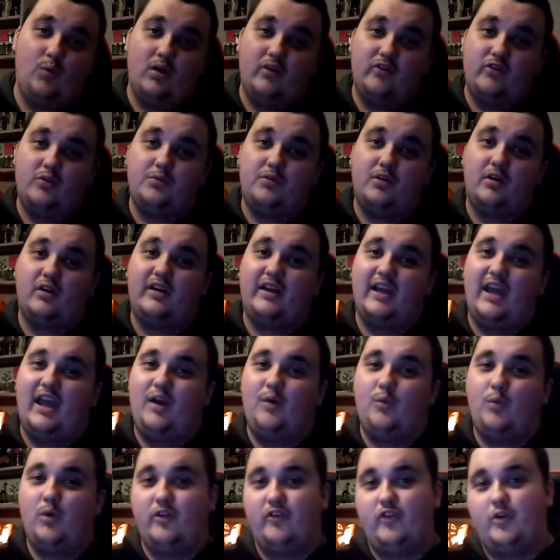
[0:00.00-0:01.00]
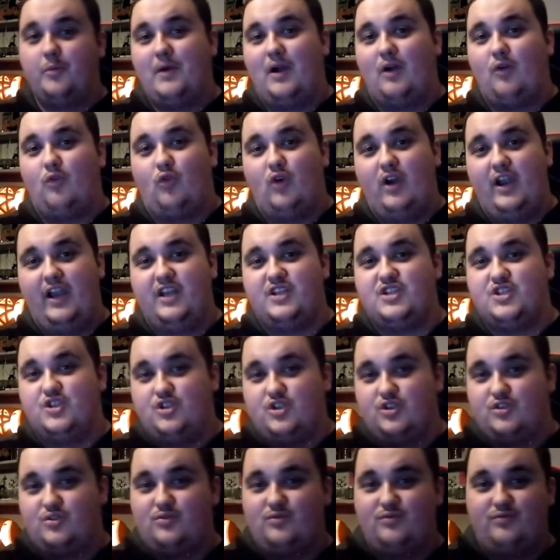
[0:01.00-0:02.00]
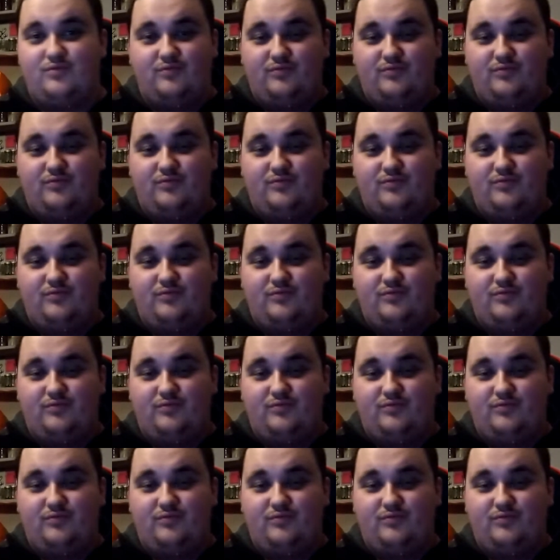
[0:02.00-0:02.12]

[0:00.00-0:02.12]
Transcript: One of them's okay, one of them I rage and just